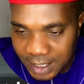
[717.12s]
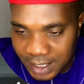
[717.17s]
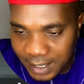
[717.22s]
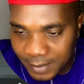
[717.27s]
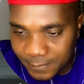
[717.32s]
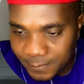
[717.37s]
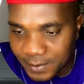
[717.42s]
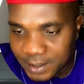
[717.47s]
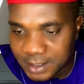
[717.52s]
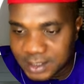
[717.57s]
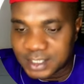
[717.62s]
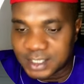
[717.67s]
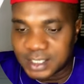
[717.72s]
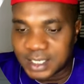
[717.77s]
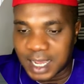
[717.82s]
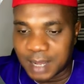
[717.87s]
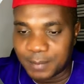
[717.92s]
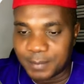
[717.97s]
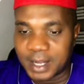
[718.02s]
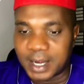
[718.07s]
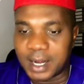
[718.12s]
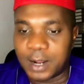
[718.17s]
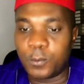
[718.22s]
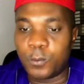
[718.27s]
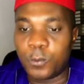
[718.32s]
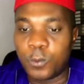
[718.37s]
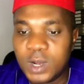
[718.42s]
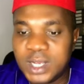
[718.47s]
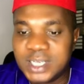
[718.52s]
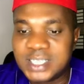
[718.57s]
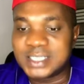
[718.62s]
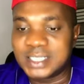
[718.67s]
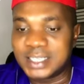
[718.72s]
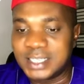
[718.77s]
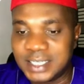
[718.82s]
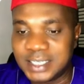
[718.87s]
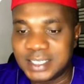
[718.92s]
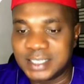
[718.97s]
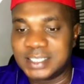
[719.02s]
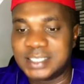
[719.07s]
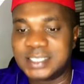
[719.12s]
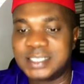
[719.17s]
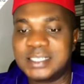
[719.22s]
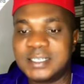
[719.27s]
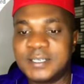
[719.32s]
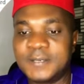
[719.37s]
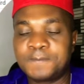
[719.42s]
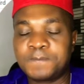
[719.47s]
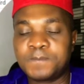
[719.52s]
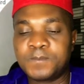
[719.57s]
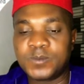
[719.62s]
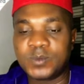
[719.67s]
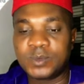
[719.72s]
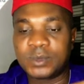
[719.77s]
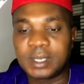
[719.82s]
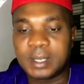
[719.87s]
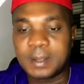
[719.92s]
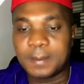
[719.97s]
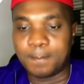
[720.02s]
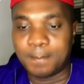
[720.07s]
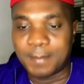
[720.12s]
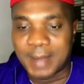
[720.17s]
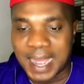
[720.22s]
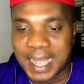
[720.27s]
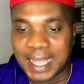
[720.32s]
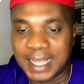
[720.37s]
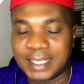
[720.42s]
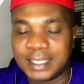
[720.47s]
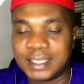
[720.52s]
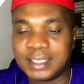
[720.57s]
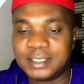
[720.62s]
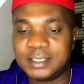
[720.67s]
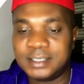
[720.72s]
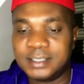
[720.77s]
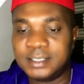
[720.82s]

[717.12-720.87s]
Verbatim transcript: FHD camera, which is my